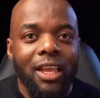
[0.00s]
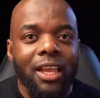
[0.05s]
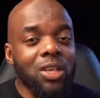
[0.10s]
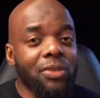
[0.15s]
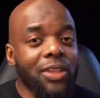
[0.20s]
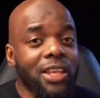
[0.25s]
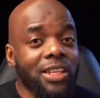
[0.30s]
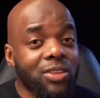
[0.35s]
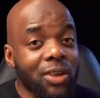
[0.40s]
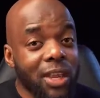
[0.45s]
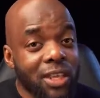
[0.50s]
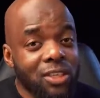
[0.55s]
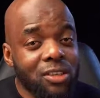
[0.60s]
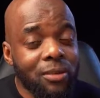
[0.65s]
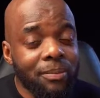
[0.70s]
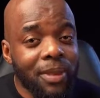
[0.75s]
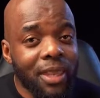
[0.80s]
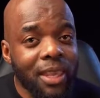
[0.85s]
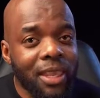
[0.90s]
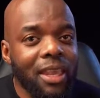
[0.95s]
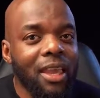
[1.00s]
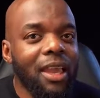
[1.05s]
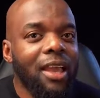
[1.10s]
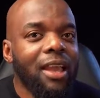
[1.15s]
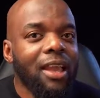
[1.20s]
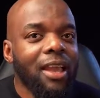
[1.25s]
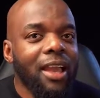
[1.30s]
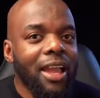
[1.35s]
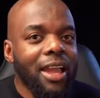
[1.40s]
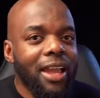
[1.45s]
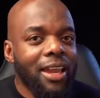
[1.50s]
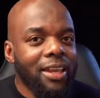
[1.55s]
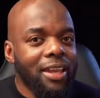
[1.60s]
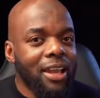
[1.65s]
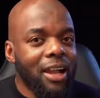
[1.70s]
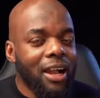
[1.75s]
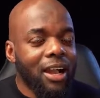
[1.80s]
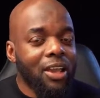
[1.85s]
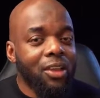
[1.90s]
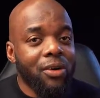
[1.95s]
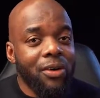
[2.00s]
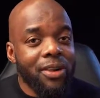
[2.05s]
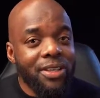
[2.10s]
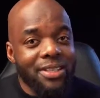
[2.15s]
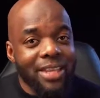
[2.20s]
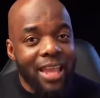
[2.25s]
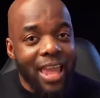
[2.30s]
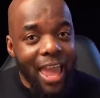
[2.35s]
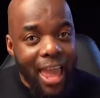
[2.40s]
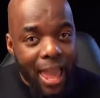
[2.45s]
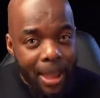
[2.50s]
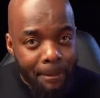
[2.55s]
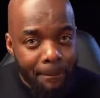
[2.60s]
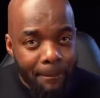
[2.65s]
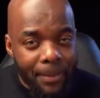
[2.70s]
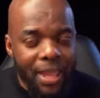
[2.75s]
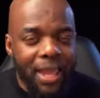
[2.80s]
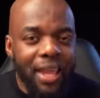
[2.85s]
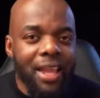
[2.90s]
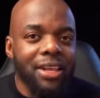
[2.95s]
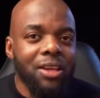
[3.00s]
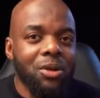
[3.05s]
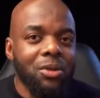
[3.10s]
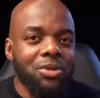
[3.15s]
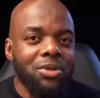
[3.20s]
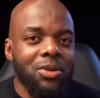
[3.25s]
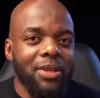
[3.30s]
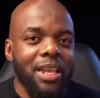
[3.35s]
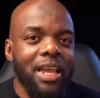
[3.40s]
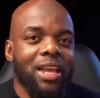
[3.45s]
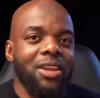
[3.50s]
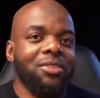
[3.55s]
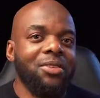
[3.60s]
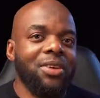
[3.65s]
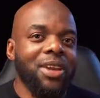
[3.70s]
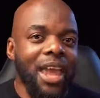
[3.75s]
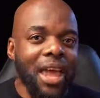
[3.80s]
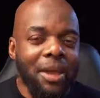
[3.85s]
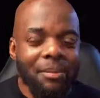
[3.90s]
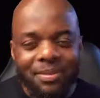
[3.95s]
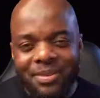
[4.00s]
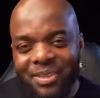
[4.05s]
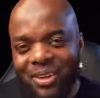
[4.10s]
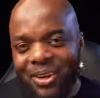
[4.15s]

So there's going to be an iOS app and also an Android app.